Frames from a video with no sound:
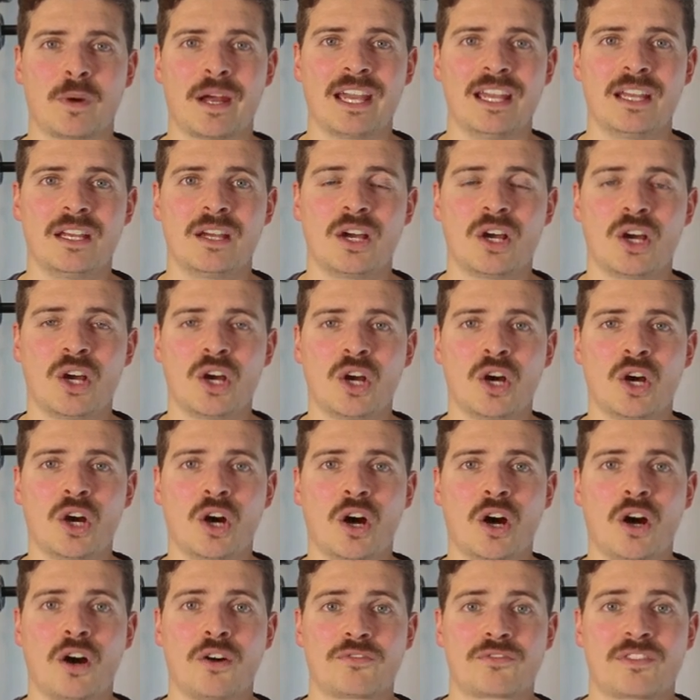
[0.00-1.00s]
way
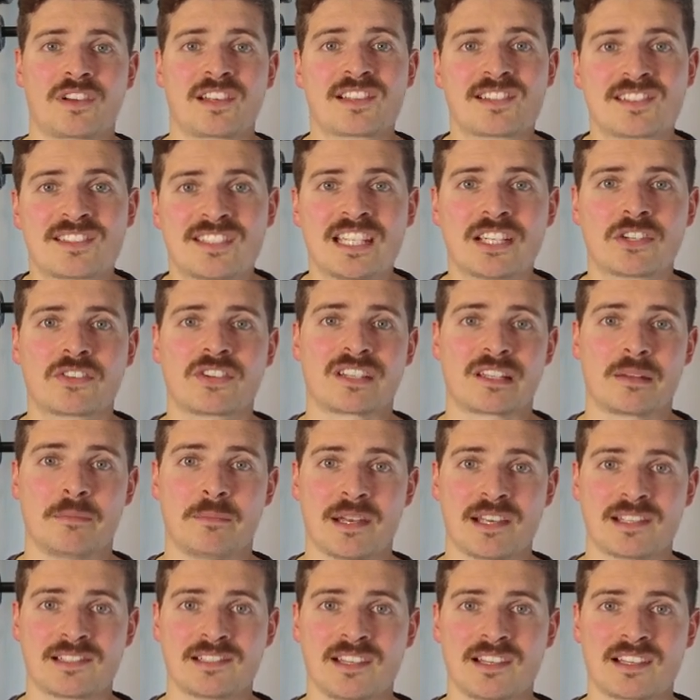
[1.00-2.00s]
of steering the
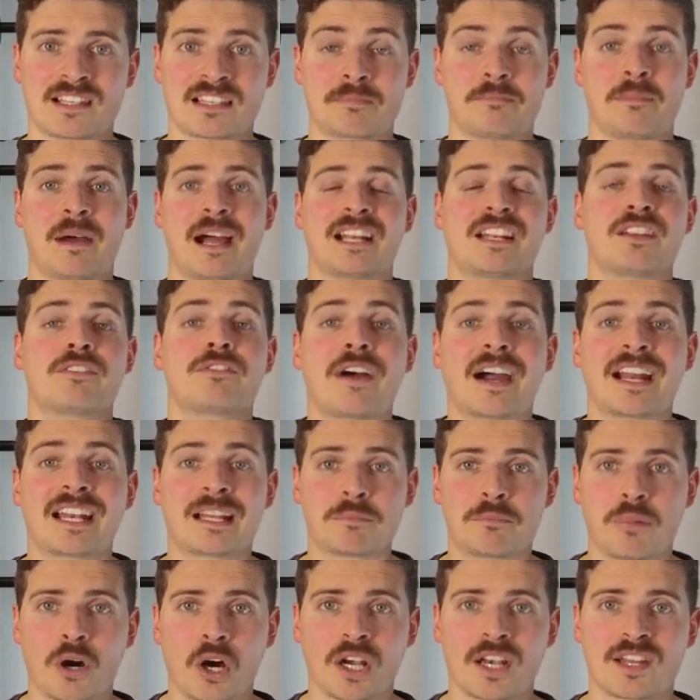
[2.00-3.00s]
business by
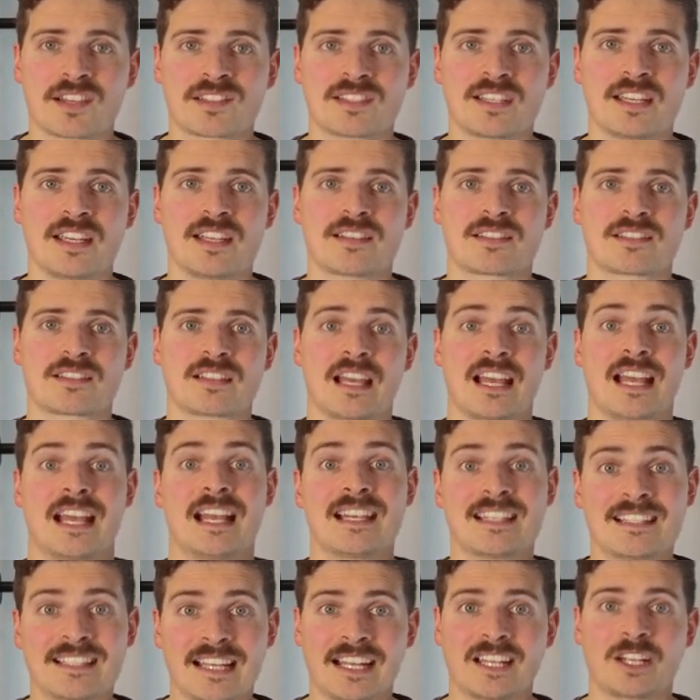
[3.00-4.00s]
defining policies,
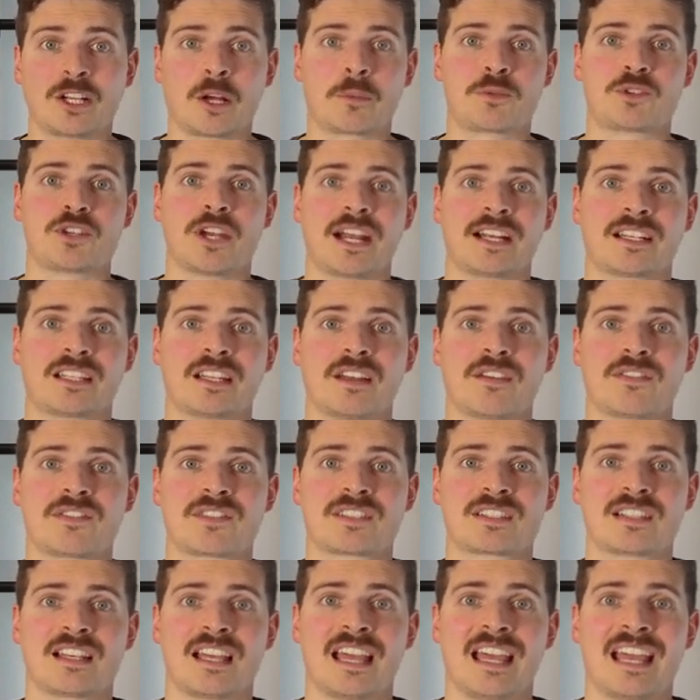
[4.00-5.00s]
setting
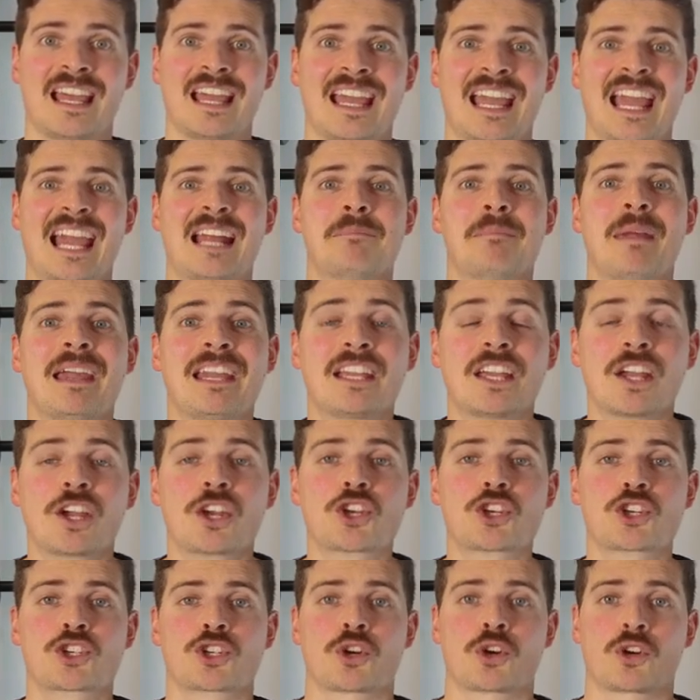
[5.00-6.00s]
objectives, and
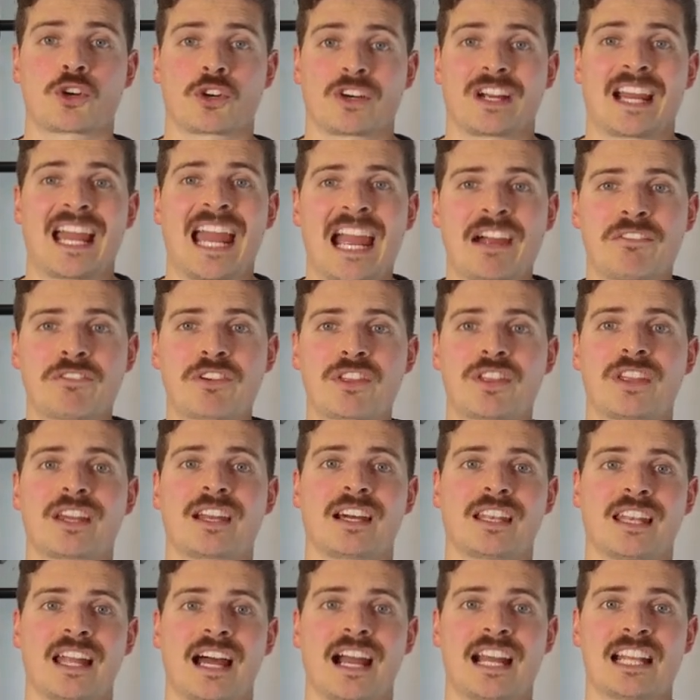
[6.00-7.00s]
making sure
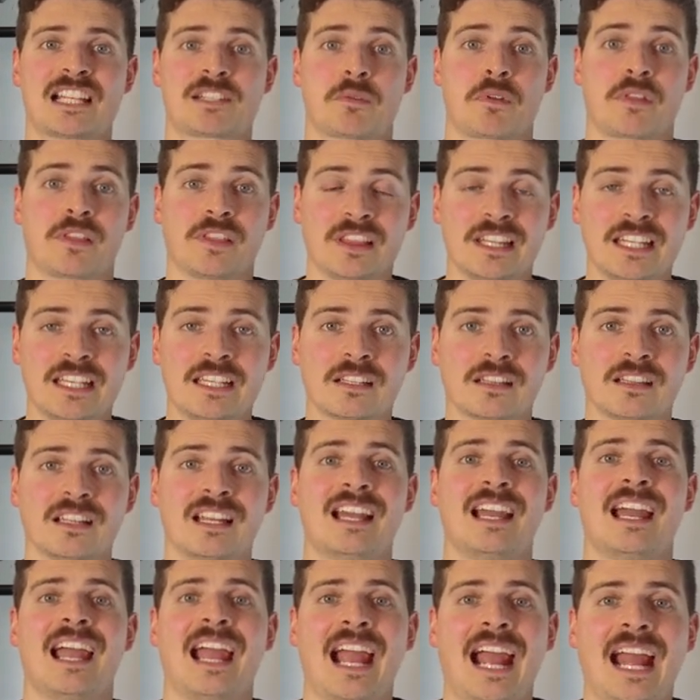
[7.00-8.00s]
everything aligns with
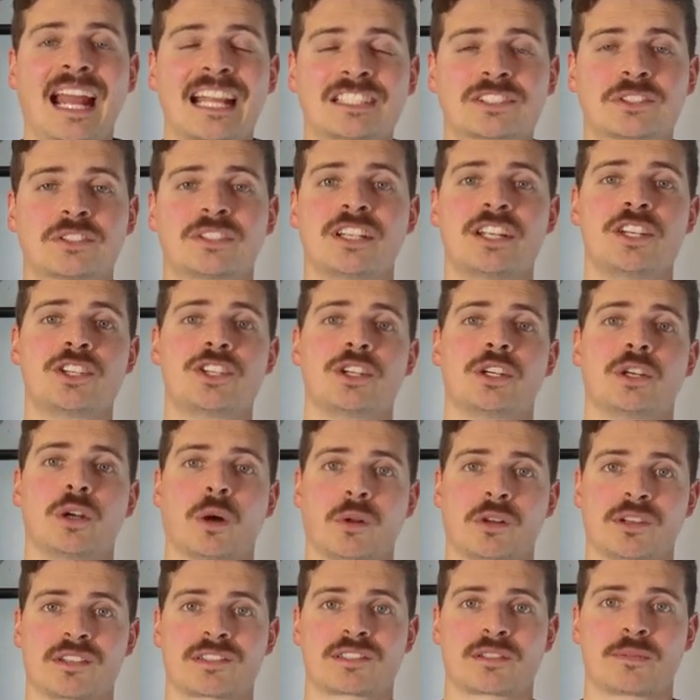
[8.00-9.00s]
legal and strategic
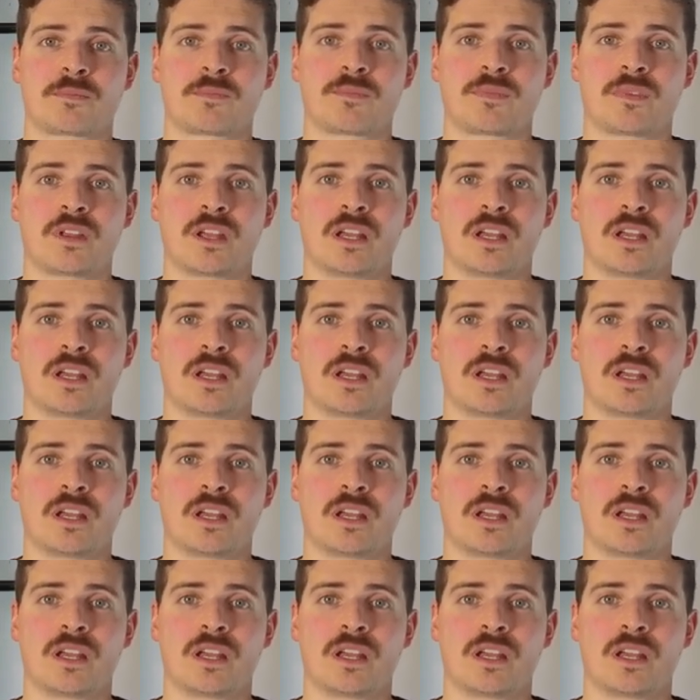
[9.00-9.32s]
goals.